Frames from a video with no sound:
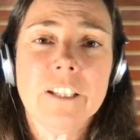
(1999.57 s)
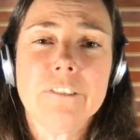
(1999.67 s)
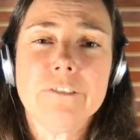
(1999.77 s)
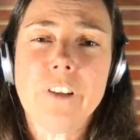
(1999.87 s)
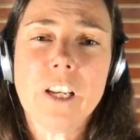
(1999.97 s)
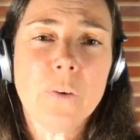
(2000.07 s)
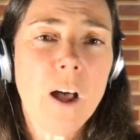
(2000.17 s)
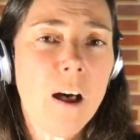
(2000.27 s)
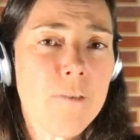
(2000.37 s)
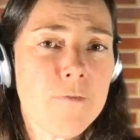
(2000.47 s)
follow a
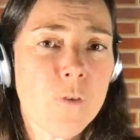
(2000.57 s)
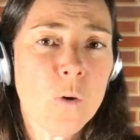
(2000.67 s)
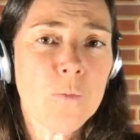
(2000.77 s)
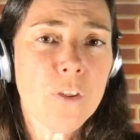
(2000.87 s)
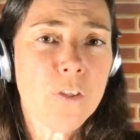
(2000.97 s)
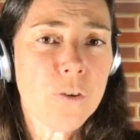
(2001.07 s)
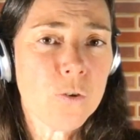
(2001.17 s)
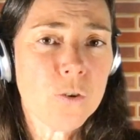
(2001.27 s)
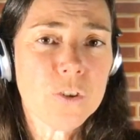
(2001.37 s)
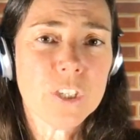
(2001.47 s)
half-formed
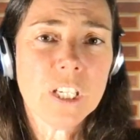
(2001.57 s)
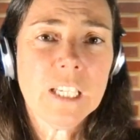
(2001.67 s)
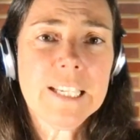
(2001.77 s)
thought,